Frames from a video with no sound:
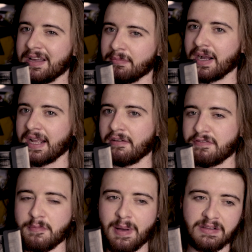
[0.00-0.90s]
might get a
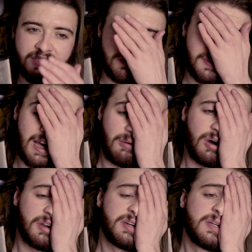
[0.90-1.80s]
few pelters for that
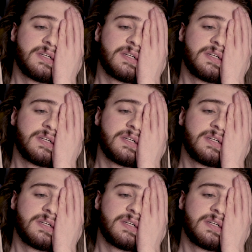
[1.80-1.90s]
one.